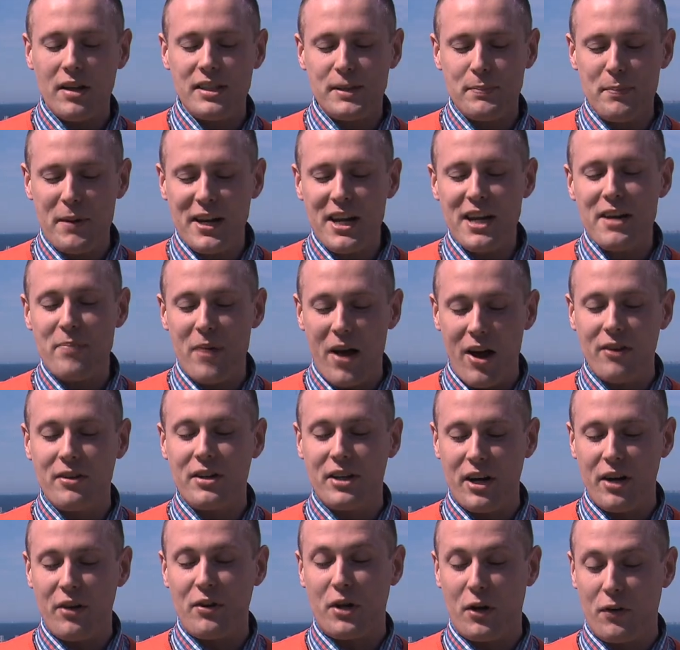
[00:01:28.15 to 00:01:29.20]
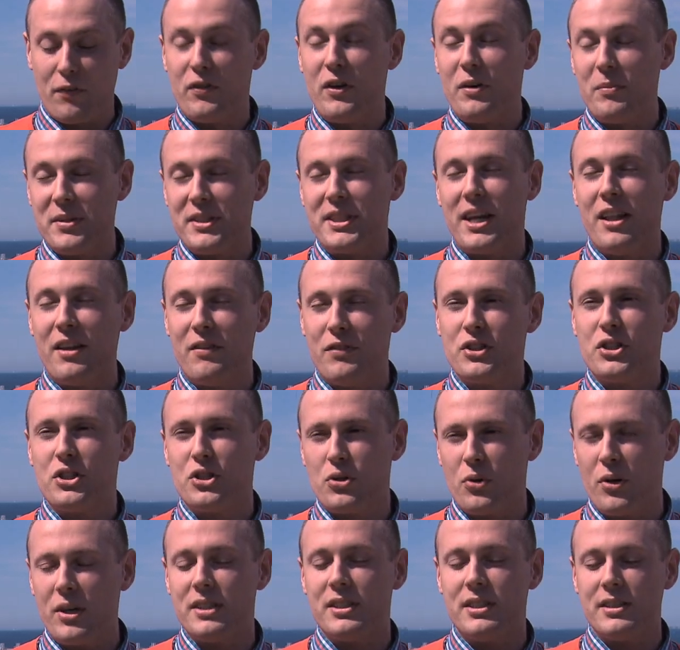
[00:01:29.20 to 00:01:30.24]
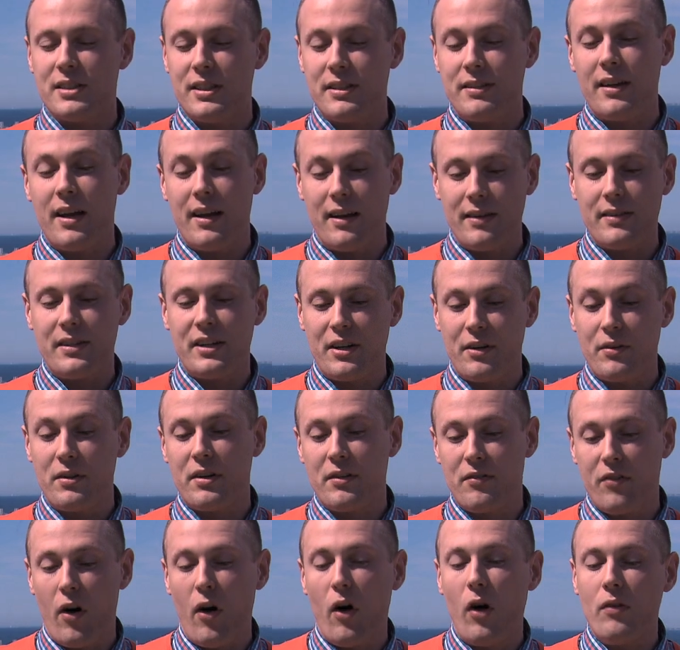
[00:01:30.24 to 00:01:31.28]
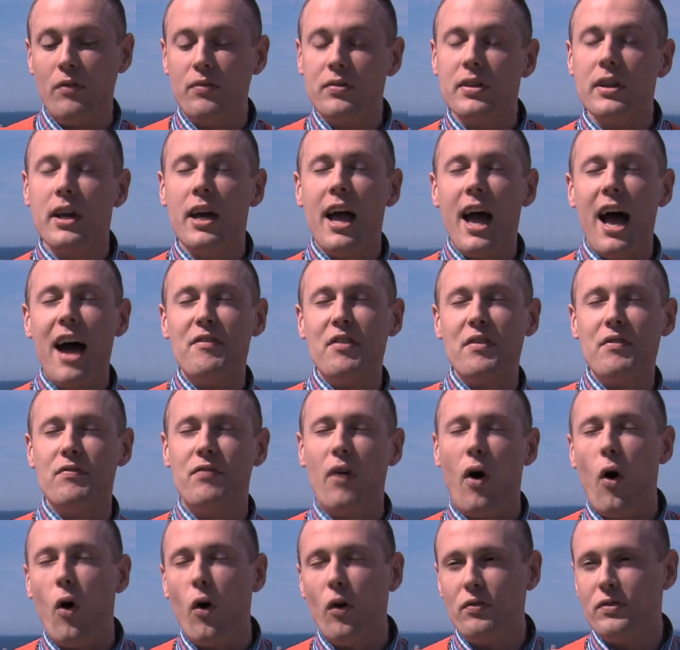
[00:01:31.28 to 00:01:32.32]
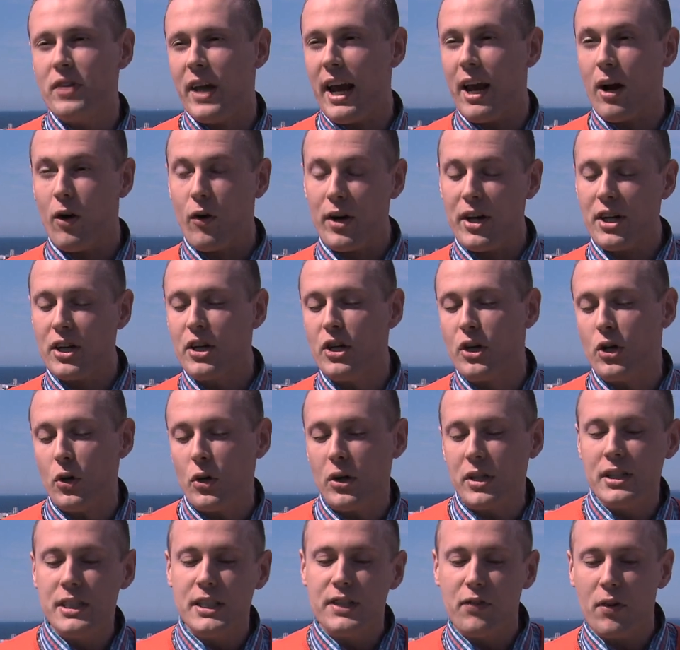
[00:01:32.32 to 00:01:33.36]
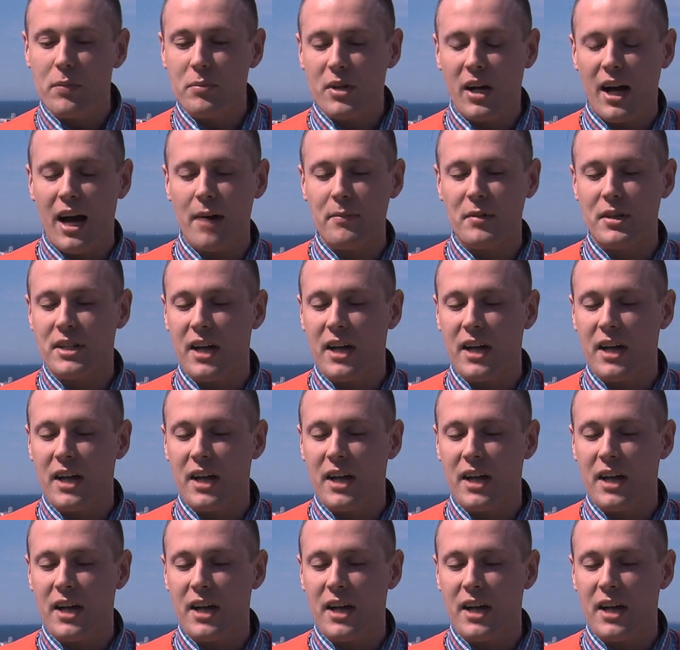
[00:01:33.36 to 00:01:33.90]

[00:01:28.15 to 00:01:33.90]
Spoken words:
speaking about, you know, your film and television choices and, you know, that have involved airing goods from time to